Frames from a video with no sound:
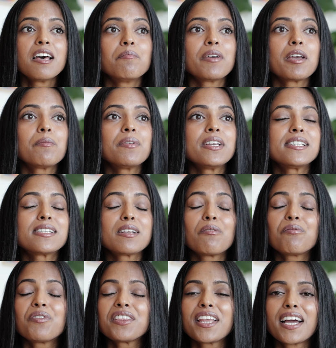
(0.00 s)
maybe
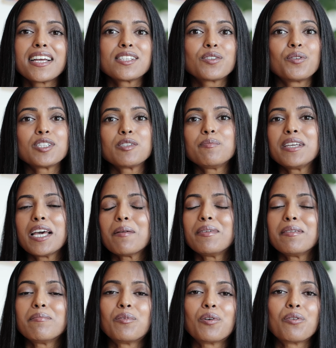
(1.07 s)
something that is going to be a
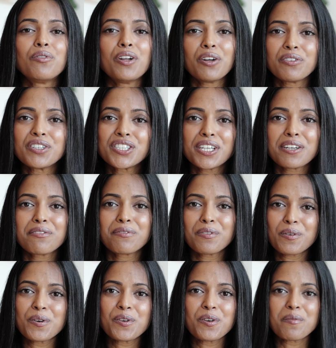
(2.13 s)
bit more nourishing
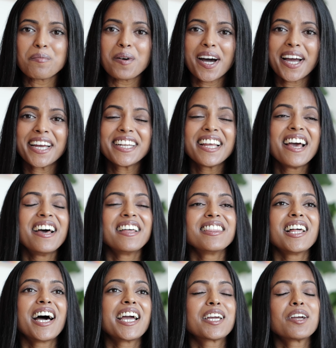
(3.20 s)
for your mind,
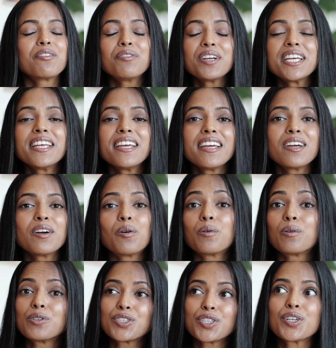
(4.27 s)
like reading
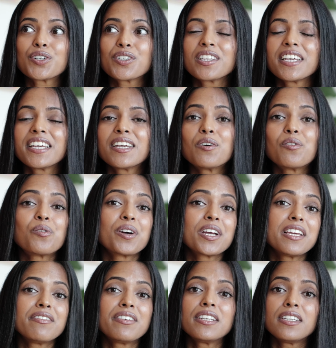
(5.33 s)
or journaling or
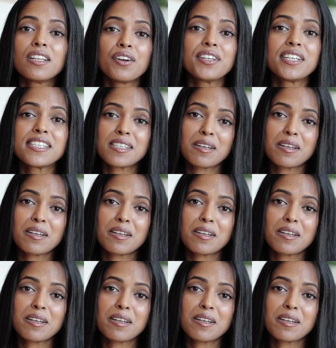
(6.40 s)
even learning